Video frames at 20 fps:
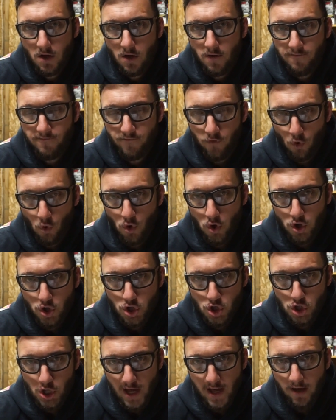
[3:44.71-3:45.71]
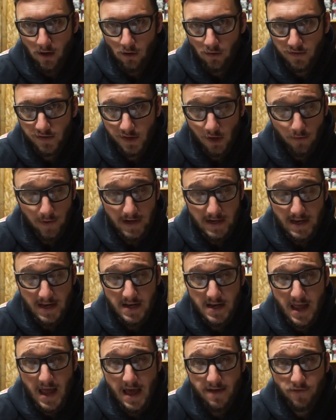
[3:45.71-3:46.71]
4 shells, so he
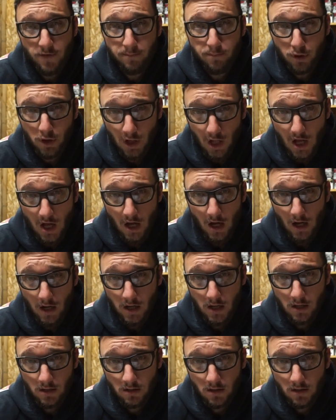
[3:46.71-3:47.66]
didn't have a plug.